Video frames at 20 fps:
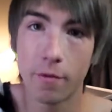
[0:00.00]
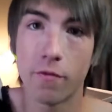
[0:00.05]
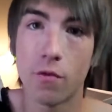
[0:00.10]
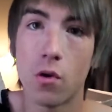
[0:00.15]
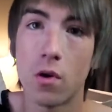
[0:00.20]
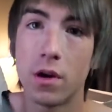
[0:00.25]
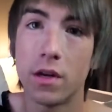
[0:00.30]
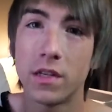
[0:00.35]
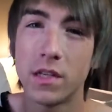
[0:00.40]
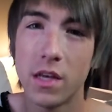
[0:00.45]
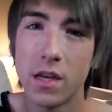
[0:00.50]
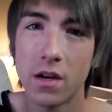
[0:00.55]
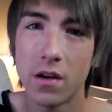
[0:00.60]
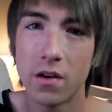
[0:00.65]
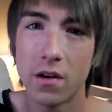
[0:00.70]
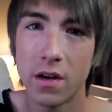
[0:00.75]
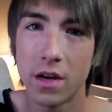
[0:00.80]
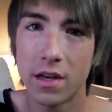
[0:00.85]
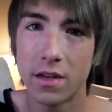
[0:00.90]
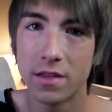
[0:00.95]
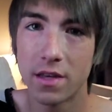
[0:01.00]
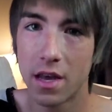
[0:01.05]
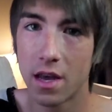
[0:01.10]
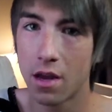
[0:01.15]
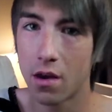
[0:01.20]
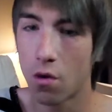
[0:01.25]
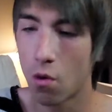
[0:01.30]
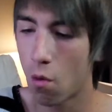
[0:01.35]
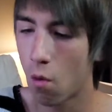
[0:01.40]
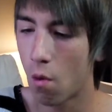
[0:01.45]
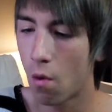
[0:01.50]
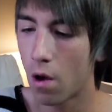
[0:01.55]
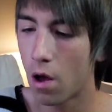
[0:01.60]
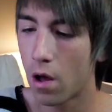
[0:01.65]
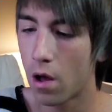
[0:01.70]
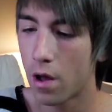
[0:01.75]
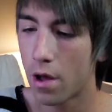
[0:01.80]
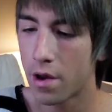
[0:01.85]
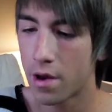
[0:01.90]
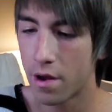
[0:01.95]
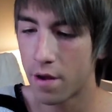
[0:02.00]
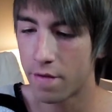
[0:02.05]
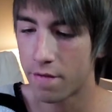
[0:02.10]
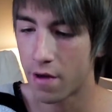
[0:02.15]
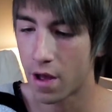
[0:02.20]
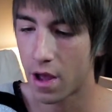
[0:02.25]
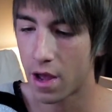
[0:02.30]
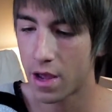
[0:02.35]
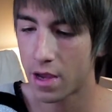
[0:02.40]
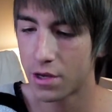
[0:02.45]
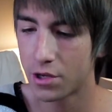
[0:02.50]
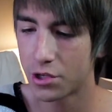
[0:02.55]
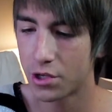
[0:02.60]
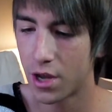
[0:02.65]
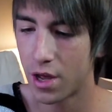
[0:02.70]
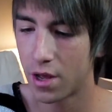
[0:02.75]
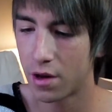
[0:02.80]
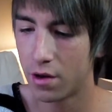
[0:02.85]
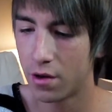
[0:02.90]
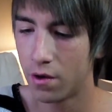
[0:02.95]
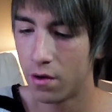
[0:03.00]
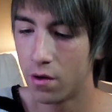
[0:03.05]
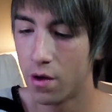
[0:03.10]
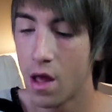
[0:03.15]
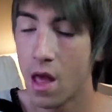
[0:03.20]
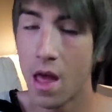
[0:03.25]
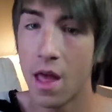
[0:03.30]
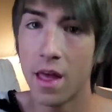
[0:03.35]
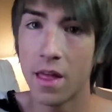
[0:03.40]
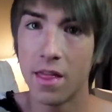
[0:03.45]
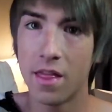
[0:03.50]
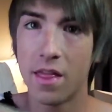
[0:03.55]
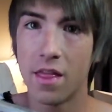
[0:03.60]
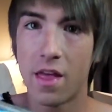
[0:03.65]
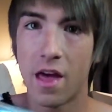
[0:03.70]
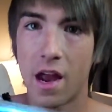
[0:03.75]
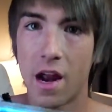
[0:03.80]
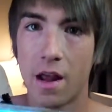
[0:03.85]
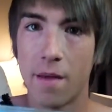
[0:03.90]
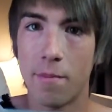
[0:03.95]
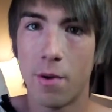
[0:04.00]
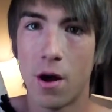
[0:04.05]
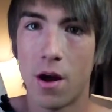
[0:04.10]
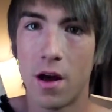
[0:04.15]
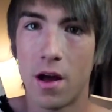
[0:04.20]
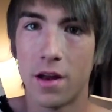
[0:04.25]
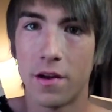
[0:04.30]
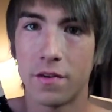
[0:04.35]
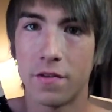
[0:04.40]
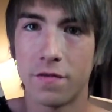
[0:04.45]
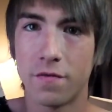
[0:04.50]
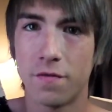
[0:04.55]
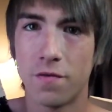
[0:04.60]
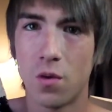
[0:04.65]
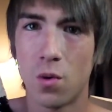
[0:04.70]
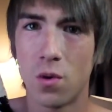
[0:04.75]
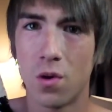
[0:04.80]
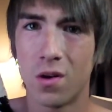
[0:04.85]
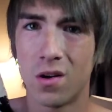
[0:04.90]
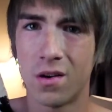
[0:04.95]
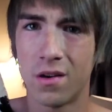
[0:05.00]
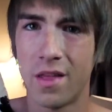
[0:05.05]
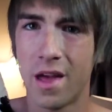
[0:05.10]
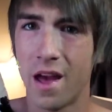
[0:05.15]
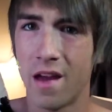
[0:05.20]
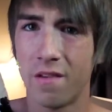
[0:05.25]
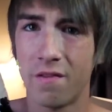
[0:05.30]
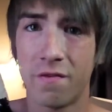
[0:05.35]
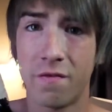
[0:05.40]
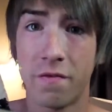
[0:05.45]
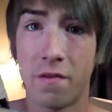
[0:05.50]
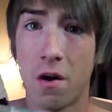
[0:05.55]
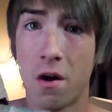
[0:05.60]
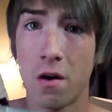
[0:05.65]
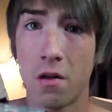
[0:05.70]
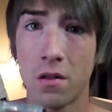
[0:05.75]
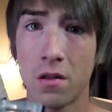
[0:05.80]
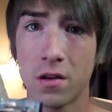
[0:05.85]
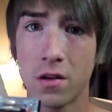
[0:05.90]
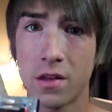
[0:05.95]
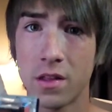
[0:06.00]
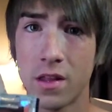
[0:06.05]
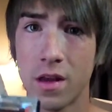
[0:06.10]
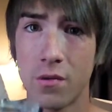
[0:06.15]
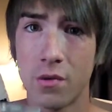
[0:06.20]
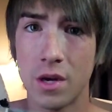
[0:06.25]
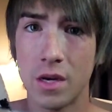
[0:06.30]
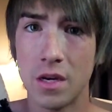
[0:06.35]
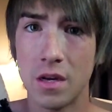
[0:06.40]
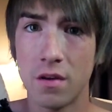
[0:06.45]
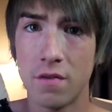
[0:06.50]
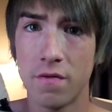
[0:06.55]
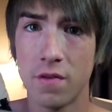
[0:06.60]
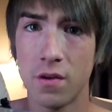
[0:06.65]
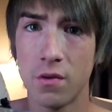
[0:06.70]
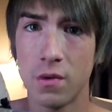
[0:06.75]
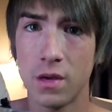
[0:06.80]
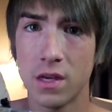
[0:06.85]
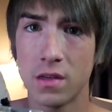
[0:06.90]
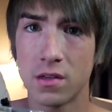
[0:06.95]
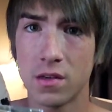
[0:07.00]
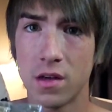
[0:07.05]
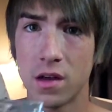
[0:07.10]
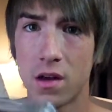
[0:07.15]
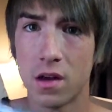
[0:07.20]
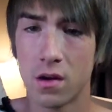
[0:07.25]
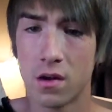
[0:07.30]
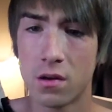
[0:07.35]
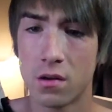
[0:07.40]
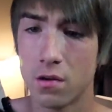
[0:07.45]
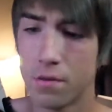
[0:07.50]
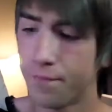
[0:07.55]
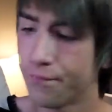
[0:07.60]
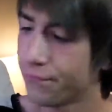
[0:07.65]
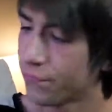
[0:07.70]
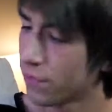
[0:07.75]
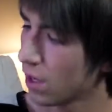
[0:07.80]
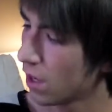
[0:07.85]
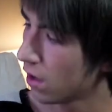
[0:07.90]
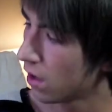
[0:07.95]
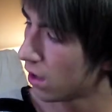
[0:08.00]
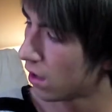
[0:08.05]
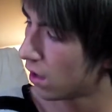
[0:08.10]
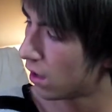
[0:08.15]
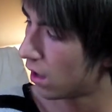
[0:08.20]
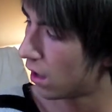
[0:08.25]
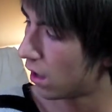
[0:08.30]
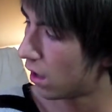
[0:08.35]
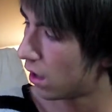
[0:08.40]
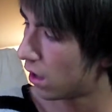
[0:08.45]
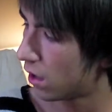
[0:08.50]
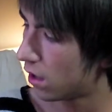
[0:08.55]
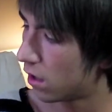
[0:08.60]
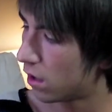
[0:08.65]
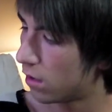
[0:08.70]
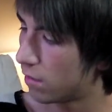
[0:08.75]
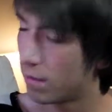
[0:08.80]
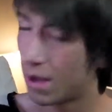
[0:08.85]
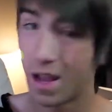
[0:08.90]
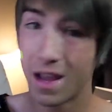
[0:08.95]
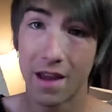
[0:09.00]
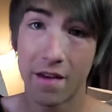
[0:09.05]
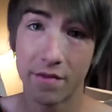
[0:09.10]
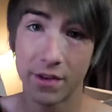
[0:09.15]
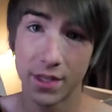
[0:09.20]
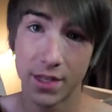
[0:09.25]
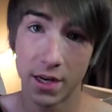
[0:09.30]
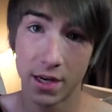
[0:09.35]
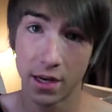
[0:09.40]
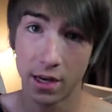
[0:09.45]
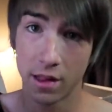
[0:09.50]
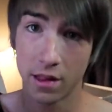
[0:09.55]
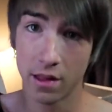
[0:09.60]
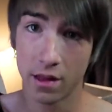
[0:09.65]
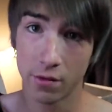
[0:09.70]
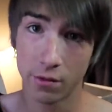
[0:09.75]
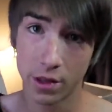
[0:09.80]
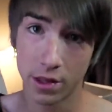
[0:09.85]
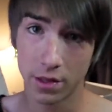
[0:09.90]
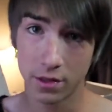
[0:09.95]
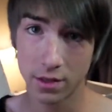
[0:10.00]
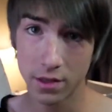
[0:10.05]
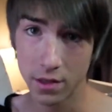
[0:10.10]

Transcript: of course. Here is a quad of eyeshadow that I bought for that fall look that we did a few weeks ago. I haven't done anything with it